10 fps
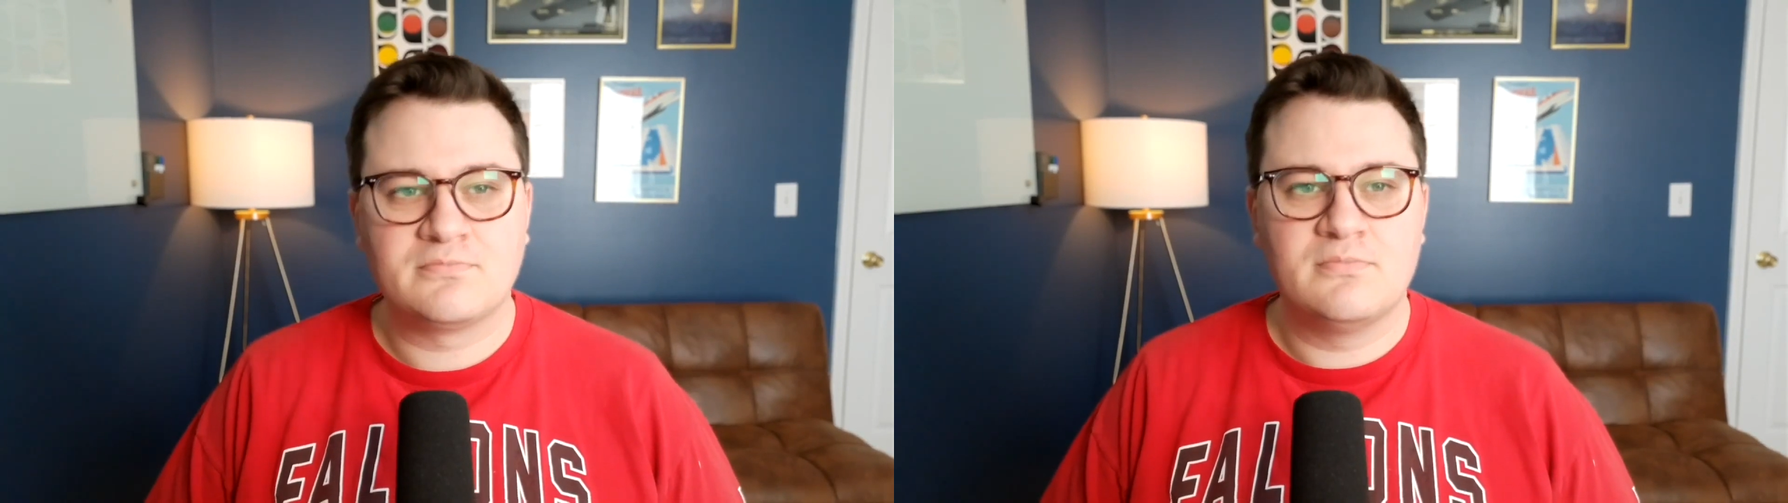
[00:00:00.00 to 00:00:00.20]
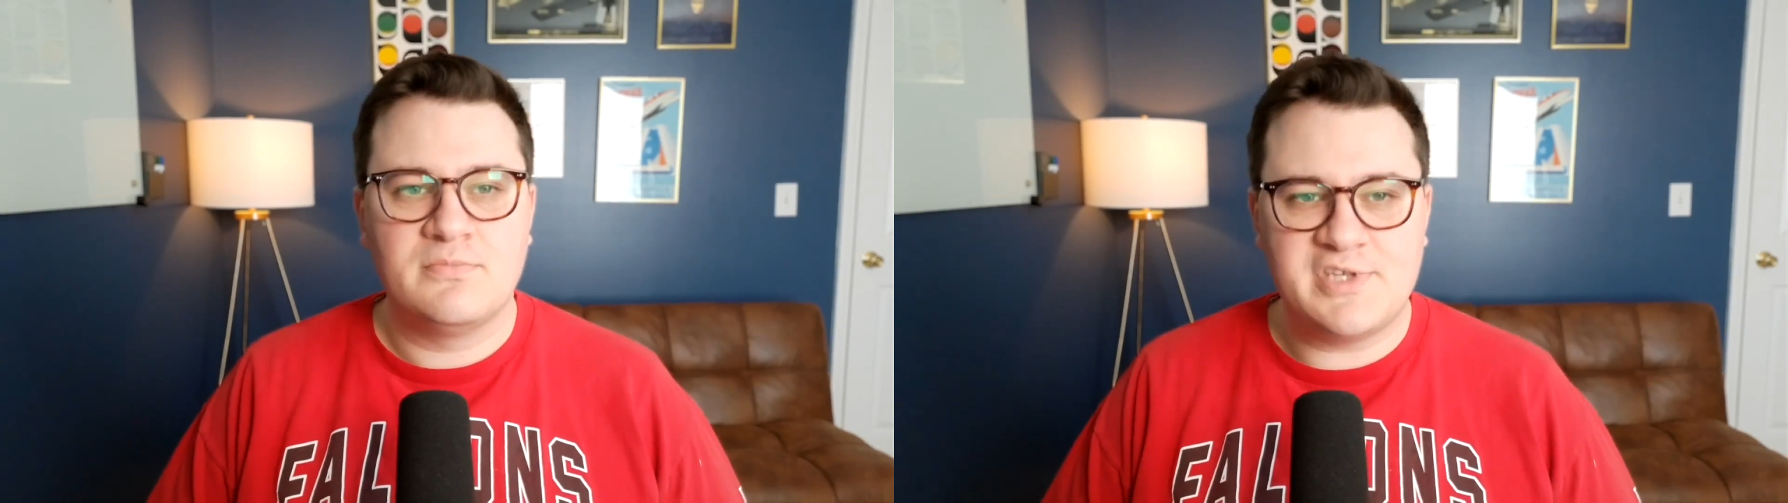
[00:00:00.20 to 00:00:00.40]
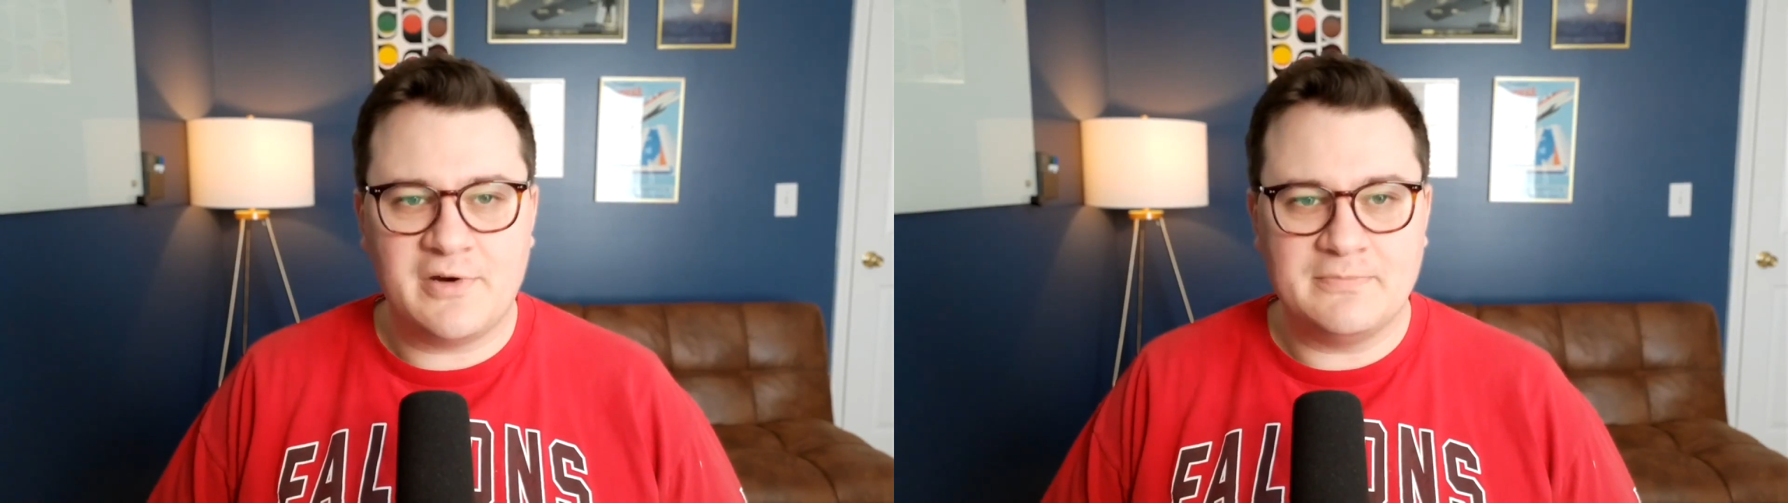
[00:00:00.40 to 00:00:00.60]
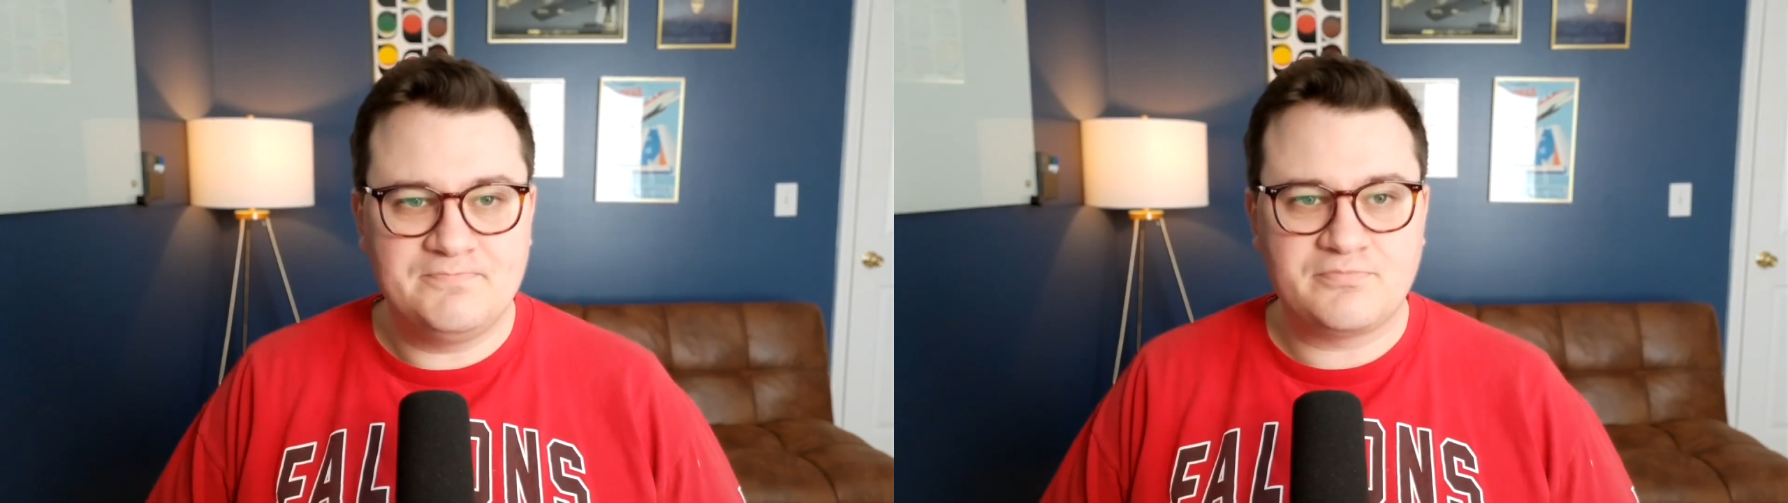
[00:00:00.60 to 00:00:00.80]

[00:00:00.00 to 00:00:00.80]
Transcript: So